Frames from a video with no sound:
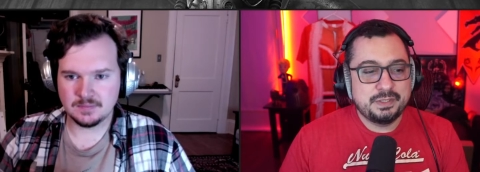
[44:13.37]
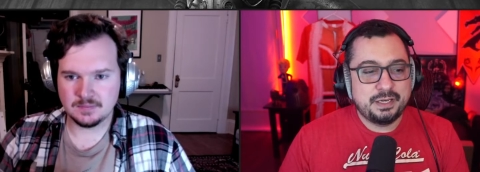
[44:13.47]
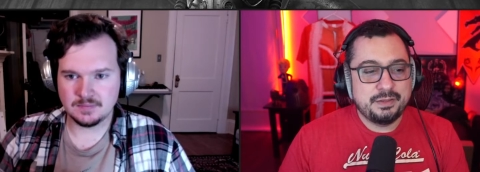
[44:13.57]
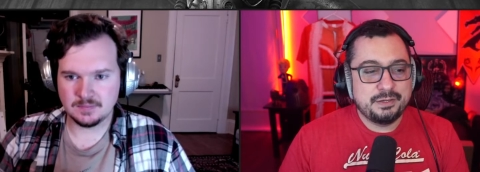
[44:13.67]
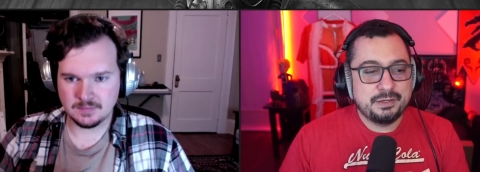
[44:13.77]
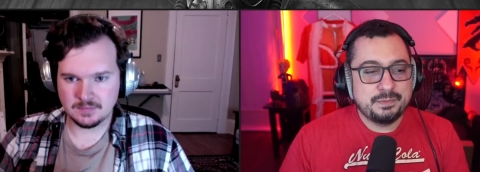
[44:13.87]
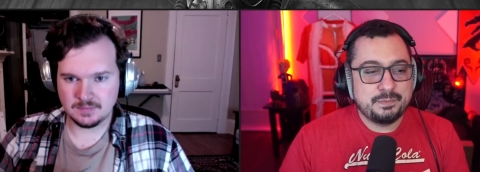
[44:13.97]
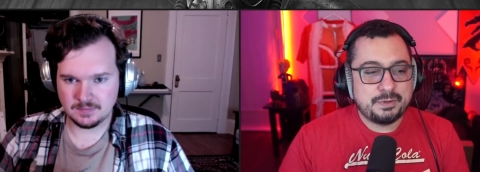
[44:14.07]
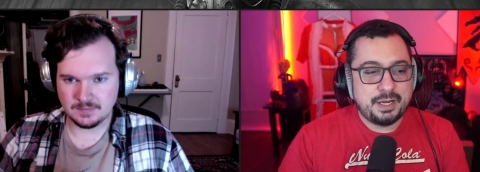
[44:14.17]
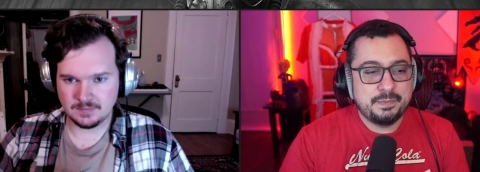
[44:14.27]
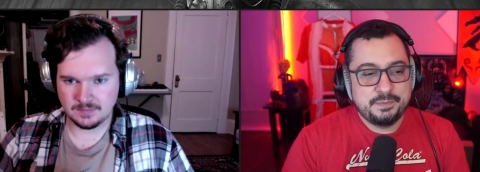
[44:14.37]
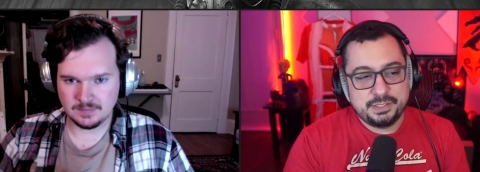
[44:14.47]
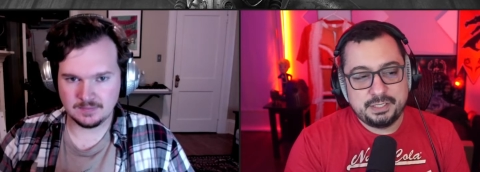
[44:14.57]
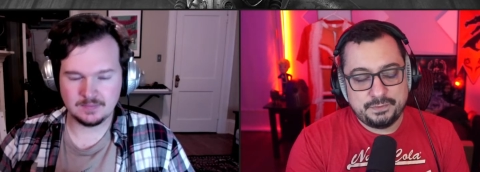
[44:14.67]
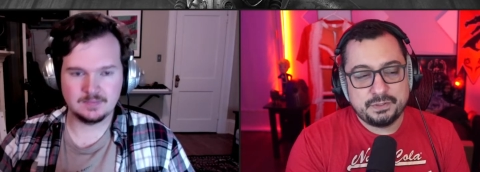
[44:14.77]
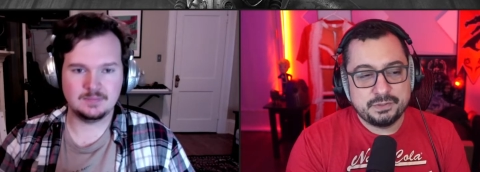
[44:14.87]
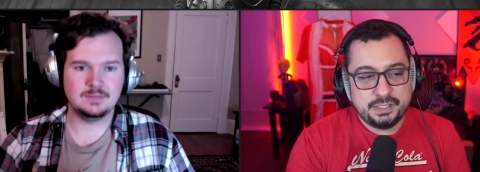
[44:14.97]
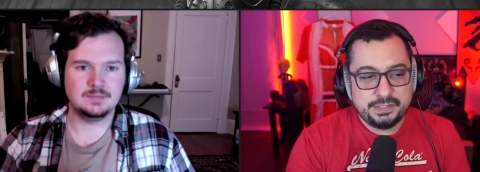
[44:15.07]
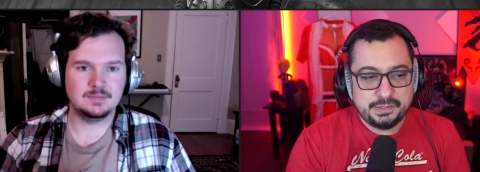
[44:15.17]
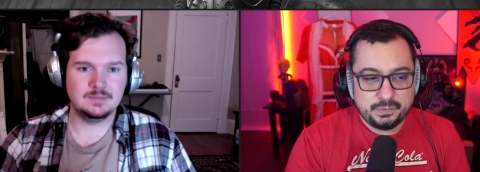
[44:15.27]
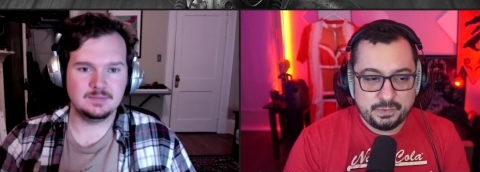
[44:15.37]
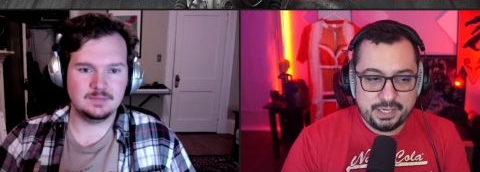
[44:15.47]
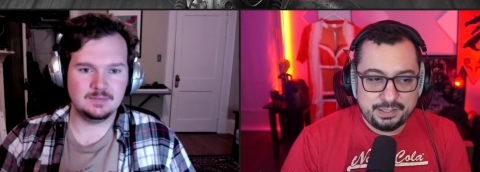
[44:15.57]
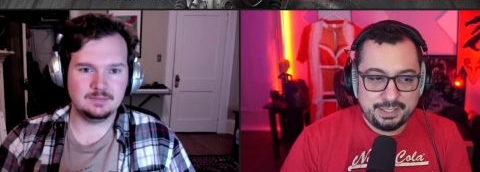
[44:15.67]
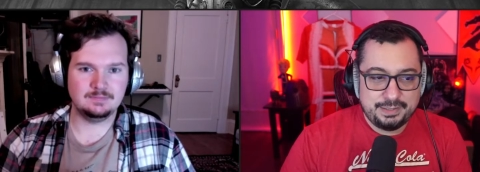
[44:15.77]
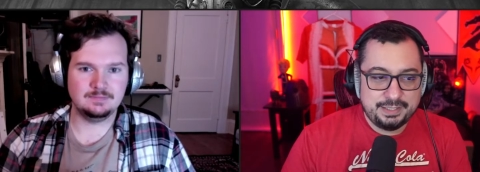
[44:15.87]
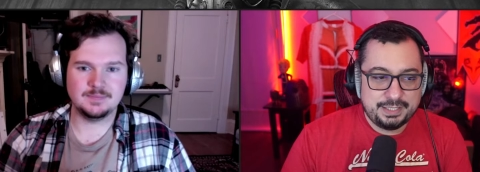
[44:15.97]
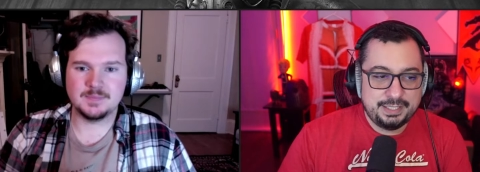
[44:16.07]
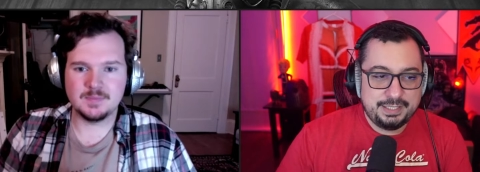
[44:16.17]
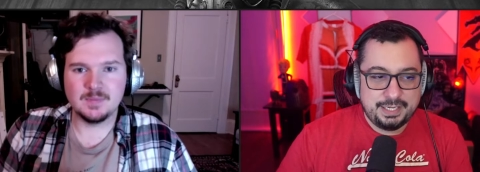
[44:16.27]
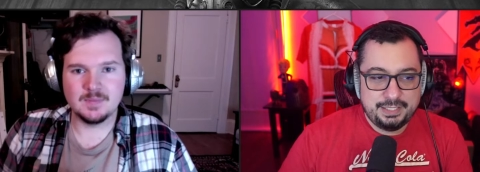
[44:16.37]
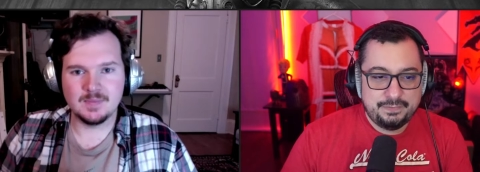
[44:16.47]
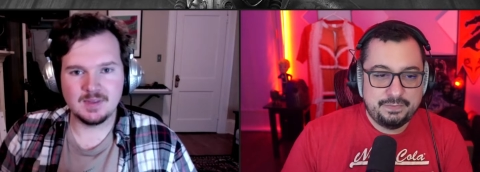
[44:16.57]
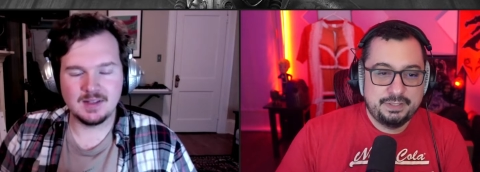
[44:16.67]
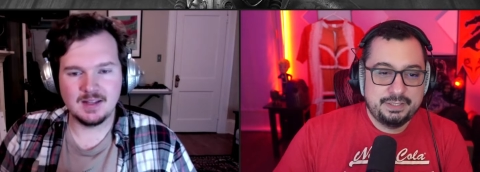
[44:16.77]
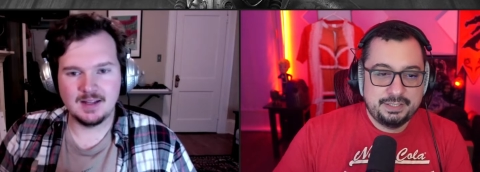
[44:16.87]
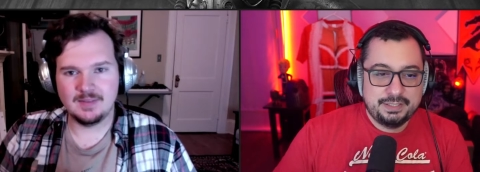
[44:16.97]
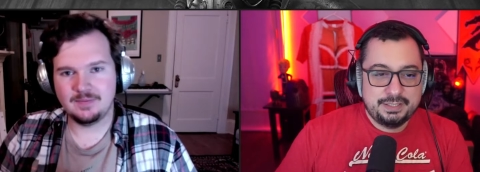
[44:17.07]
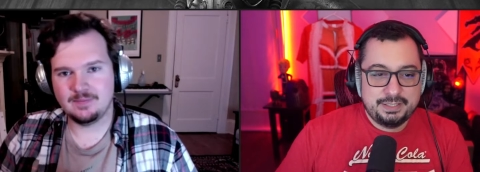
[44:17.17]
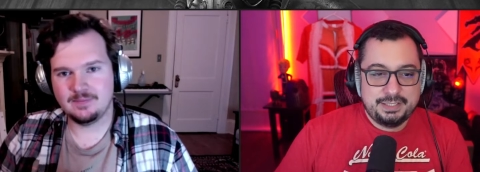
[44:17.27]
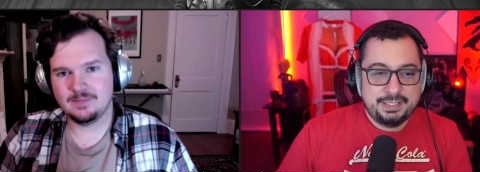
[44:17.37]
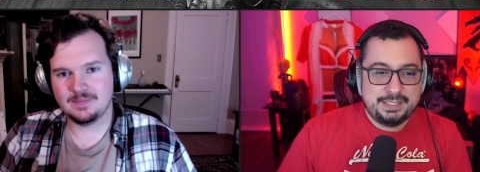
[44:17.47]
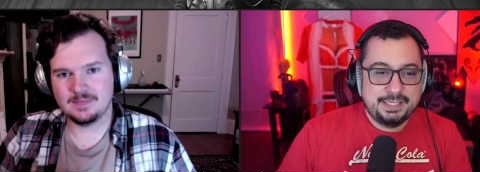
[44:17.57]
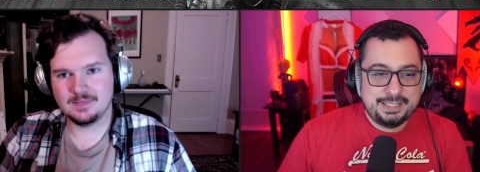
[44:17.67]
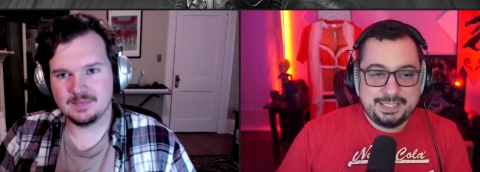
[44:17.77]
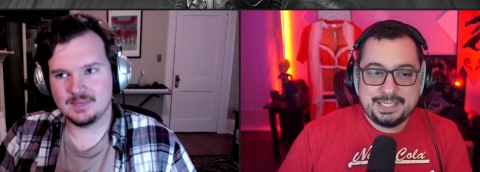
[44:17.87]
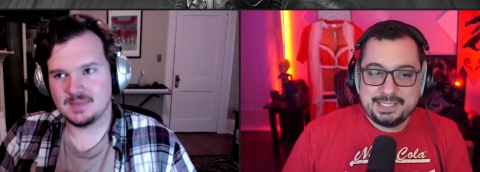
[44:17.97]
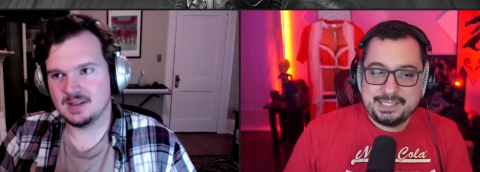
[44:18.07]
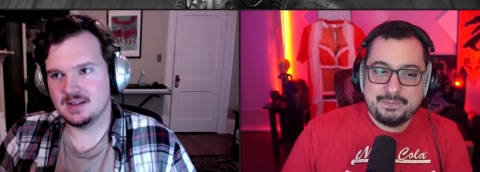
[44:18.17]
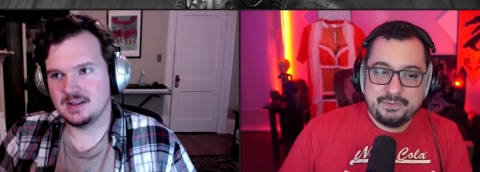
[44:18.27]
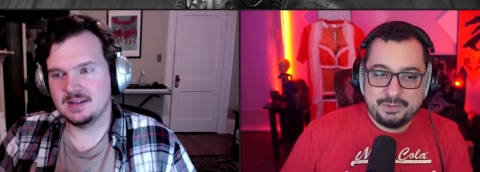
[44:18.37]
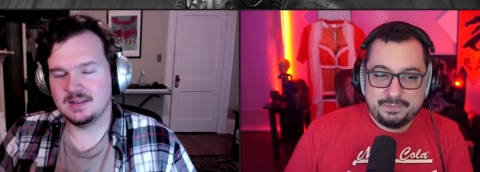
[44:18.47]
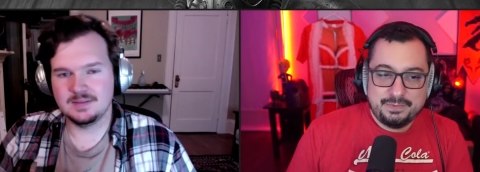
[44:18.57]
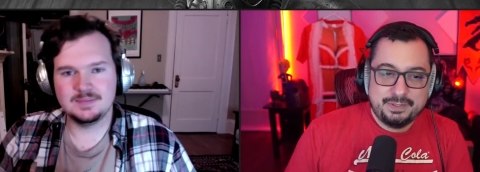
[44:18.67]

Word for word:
Speaker 1: other problems and difficulties as well. I think that mm-hmm. it kind of it it sets us up for